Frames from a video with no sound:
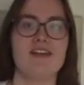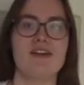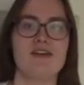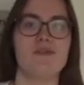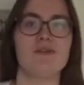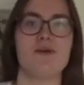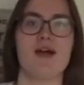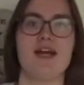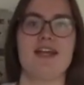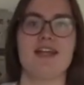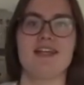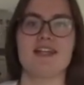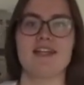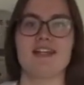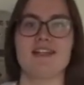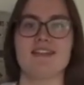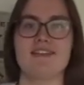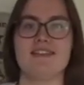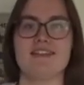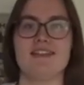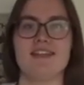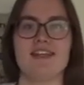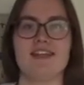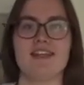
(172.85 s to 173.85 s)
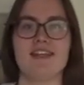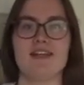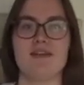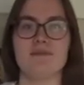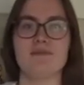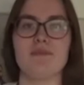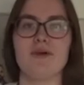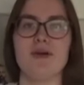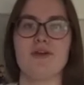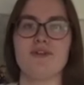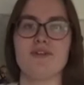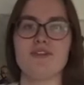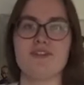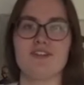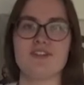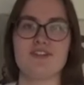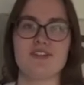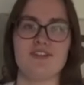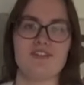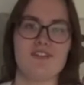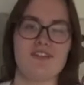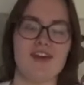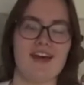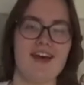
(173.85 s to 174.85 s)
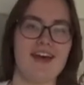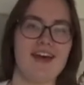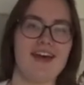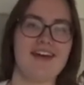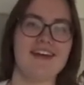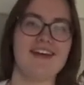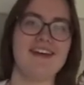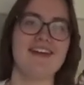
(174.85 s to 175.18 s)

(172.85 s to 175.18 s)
where you can see most of it.